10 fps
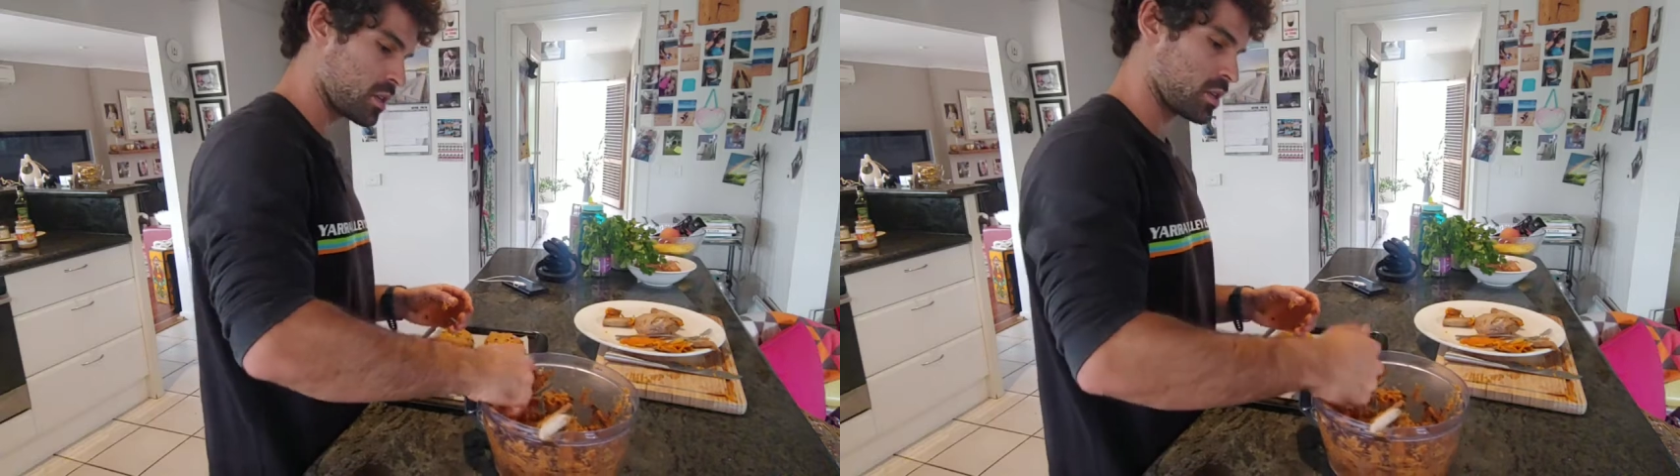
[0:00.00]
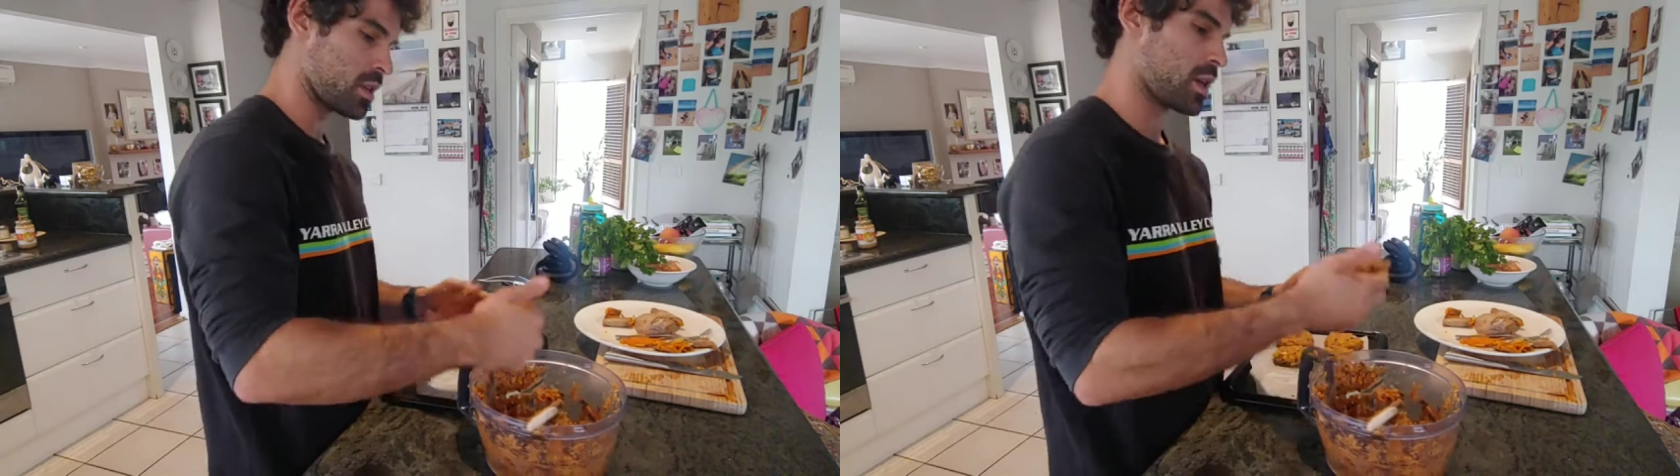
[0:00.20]

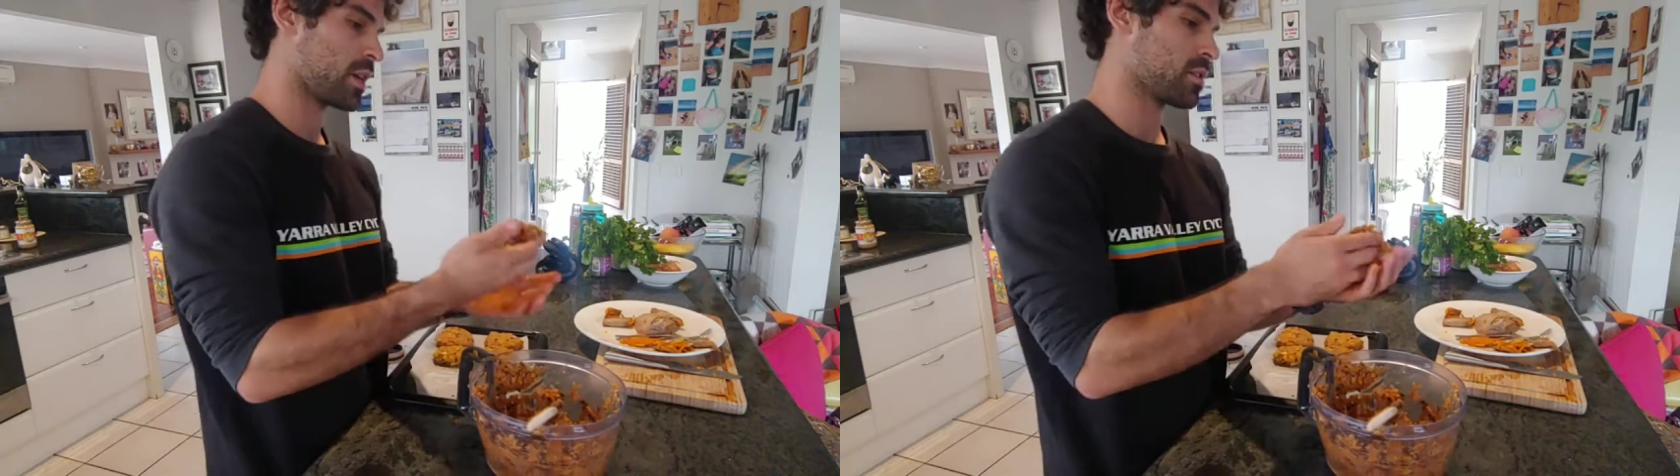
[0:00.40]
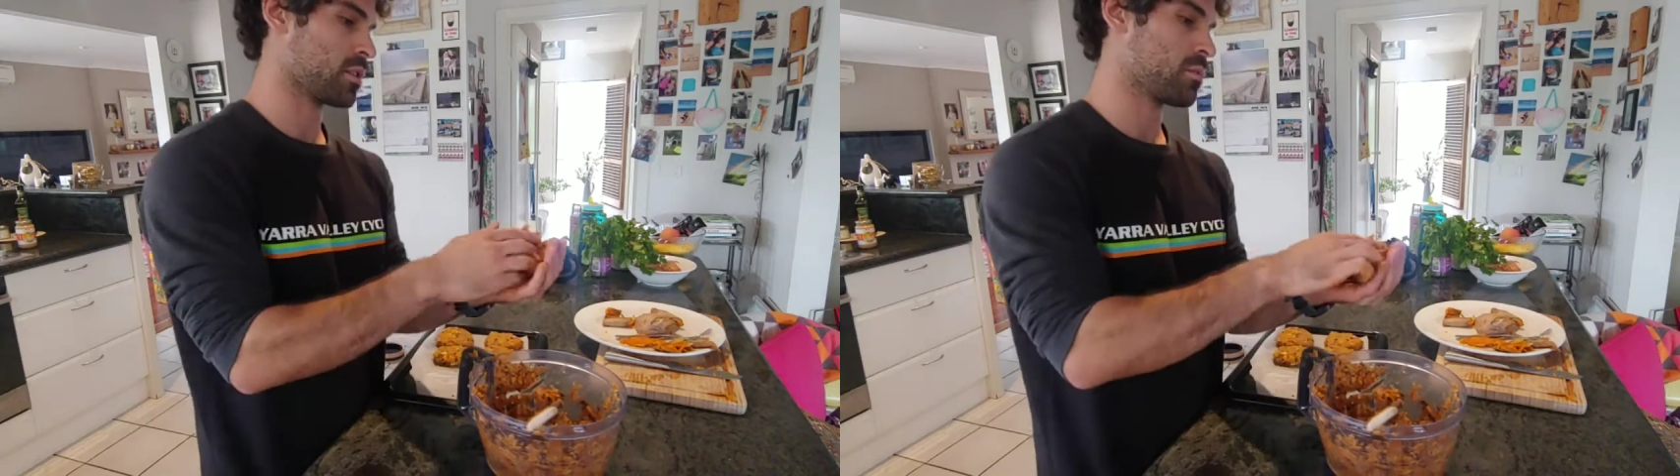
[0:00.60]

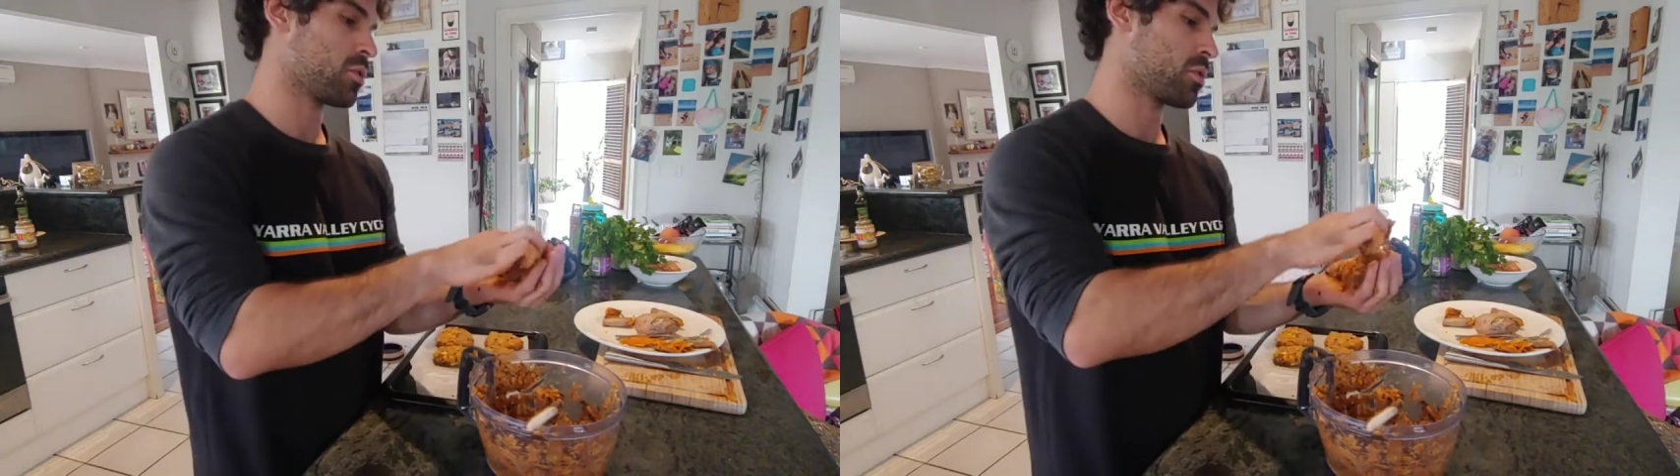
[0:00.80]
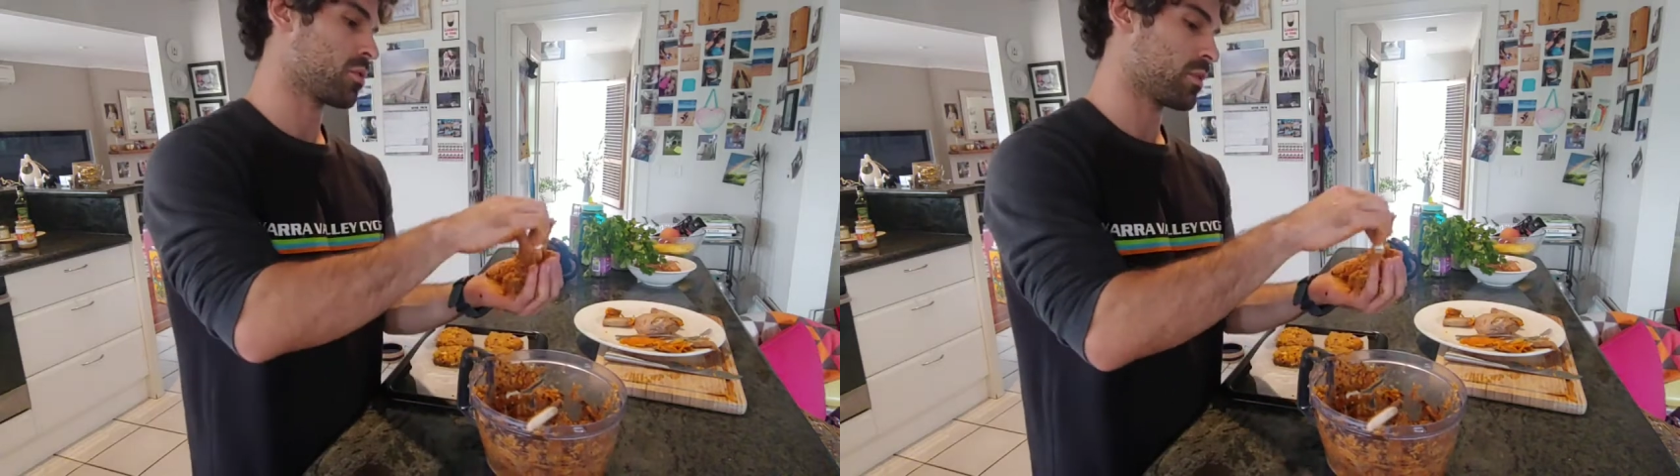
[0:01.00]
that's
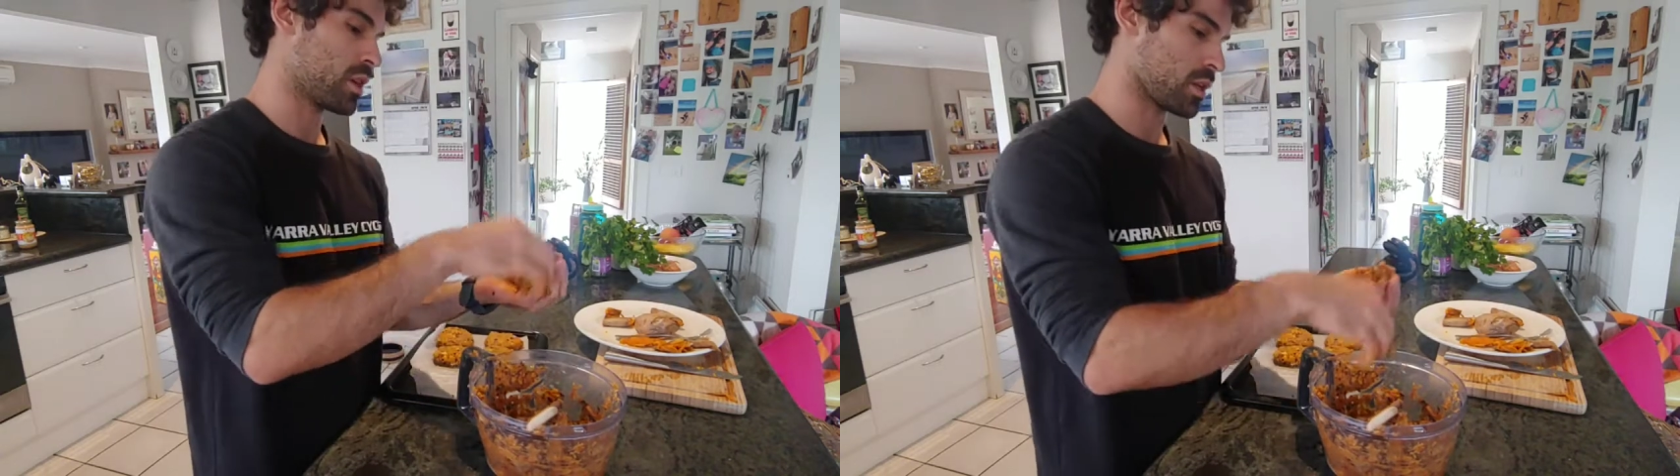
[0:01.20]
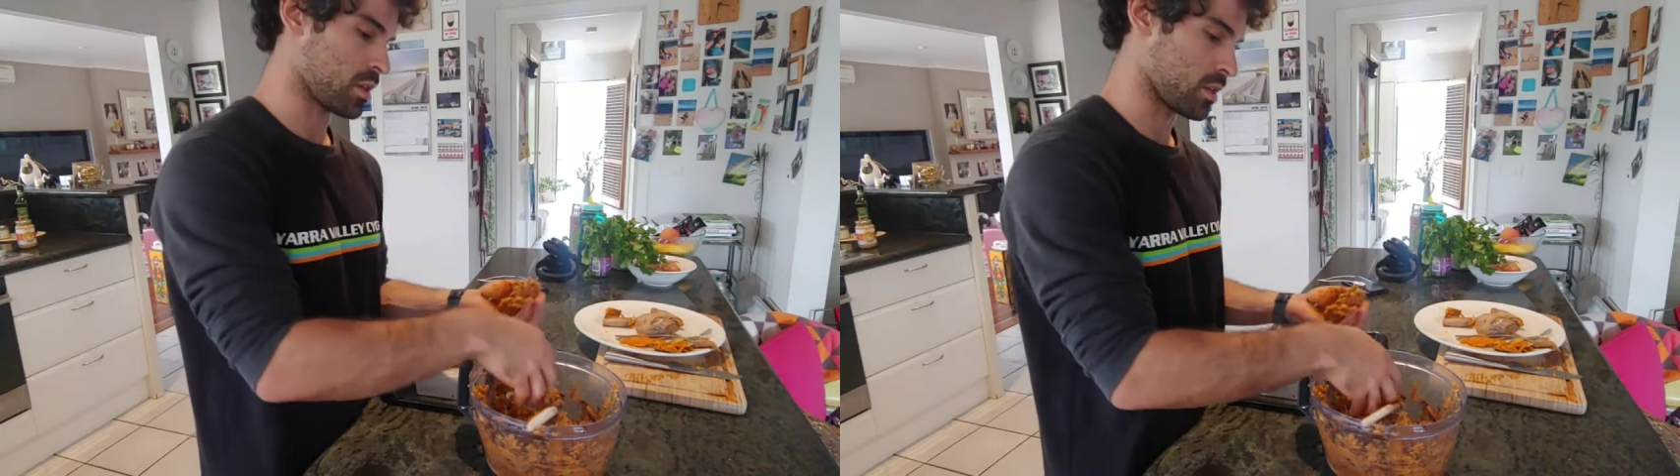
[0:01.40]

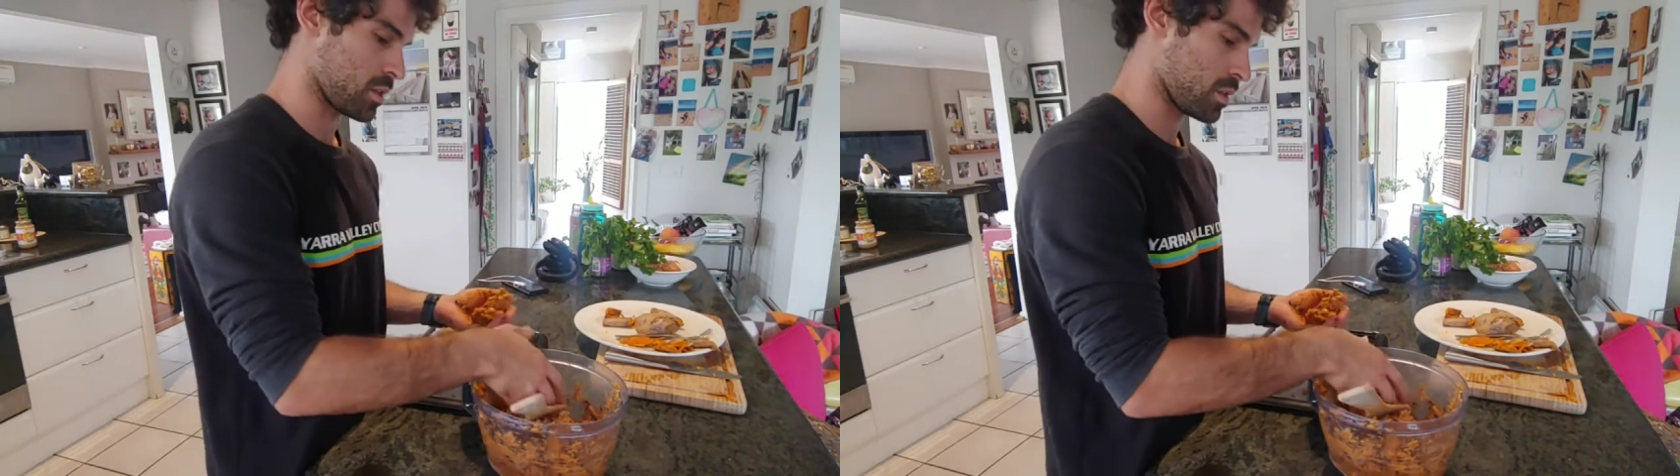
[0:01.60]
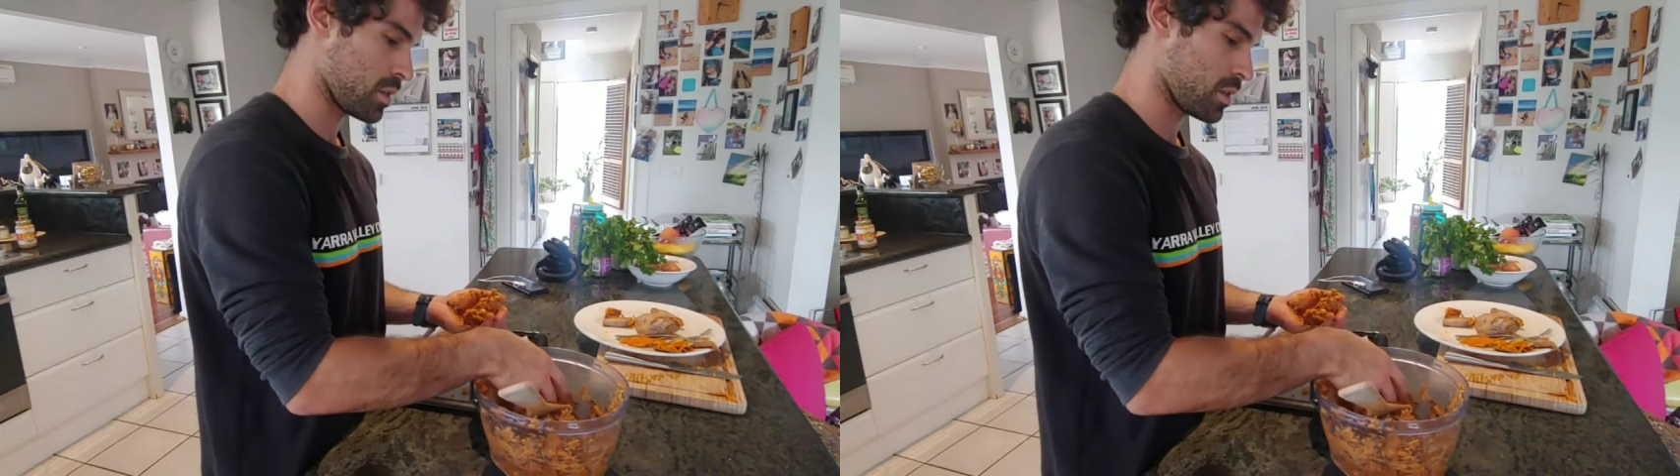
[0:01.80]
amore.